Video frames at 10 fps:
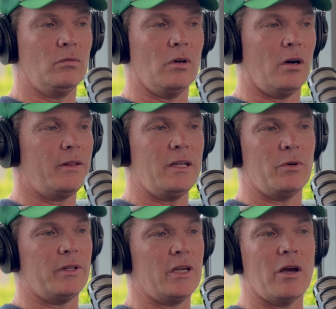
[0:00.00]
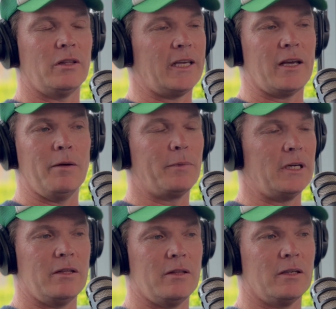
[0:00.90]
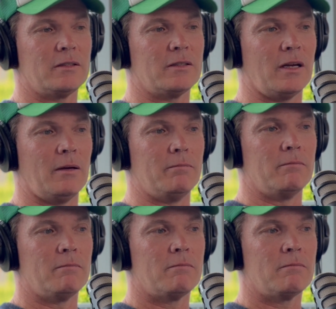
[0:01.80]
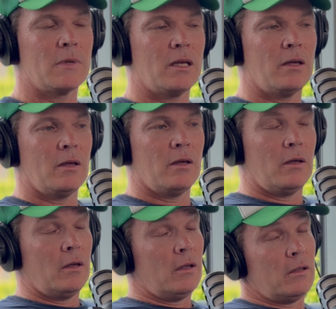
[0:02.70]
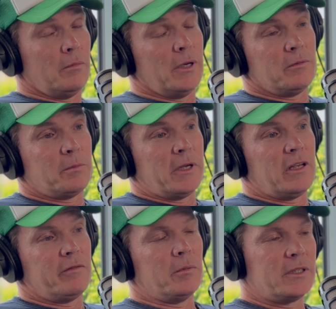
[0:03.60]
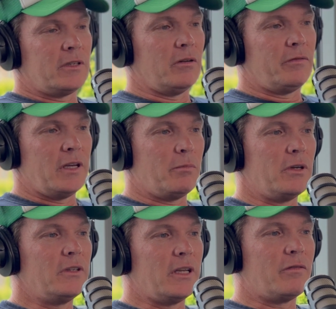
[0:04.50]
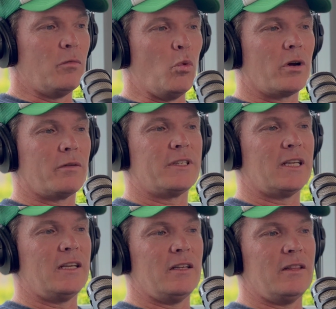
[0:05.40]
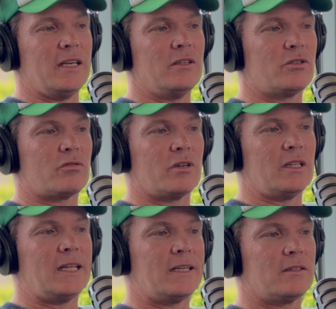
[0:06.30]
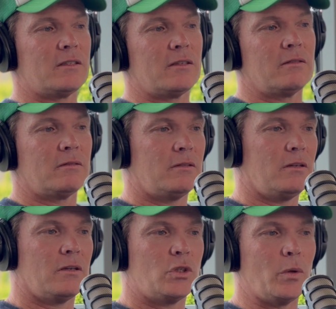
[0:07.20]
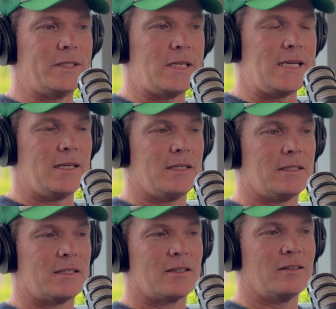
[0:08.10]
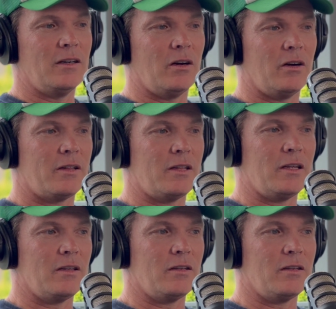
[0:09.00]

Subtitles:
I think we're the only company that, I'm speaking for myself here, but from what I've seen in the industry in the last 20 years, I think